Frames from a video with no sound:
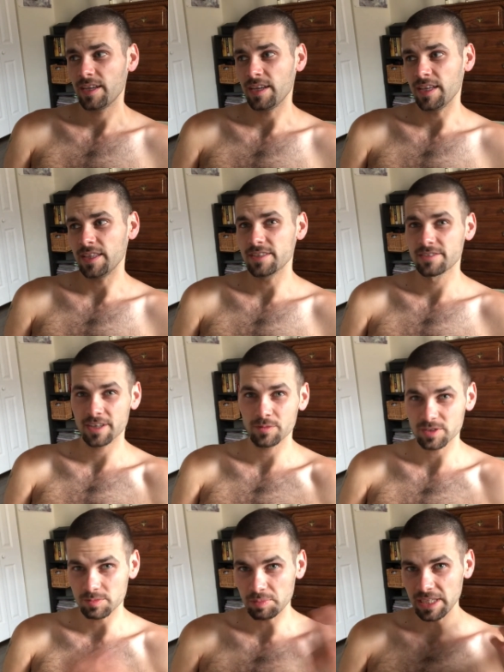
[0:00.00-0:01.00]
and the sun
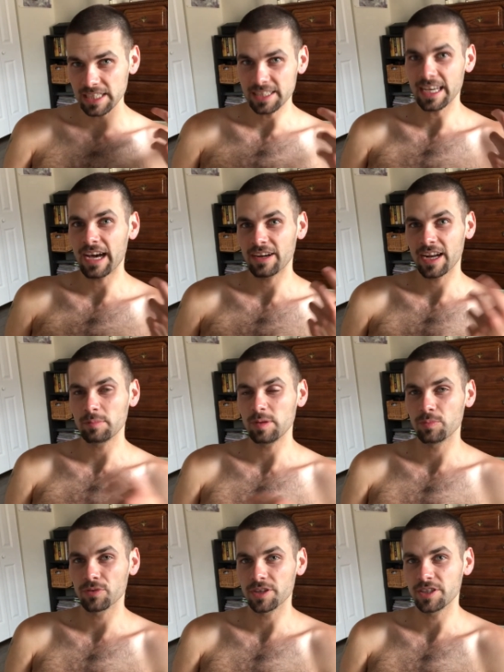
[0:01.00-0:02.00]
was beating down on me
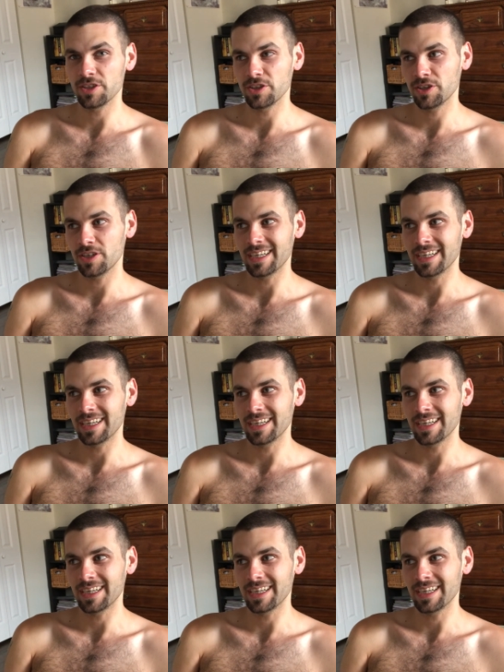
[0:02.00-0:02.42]
pretty good,